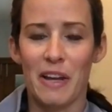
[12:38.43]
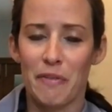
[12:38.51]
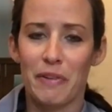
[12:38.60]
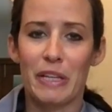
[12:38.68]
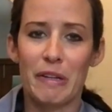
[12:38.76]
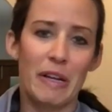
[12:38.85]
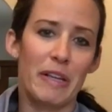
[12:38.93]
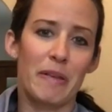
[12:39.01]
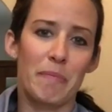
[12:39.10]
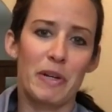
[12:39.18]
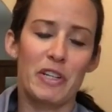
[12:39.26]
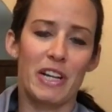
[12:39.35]
I really
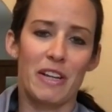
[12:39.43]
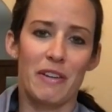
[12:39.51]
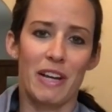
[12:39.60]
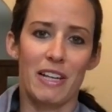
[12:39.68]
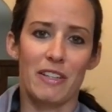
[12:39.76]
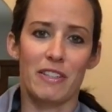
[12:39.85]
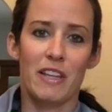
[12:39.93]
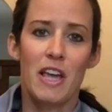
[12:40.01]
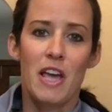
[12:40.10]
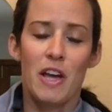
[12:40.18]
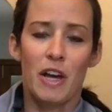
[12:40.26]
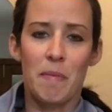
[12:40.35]
appreciate you guys
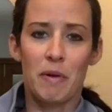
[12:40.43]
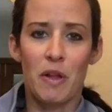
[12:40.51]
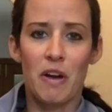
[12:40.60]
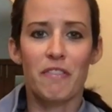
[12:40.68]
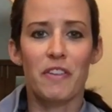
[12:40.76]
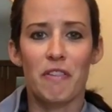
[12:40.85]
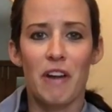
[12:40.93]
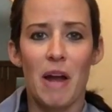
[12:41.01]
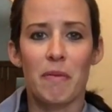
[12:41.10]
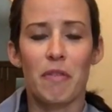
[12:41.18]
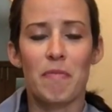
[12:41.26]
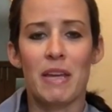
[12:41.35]
coming along for the ride
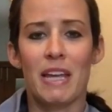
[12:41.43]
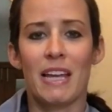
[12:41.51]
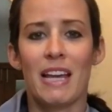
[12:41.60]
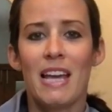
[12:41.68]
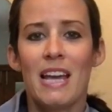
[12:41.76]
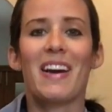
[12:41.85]
with me.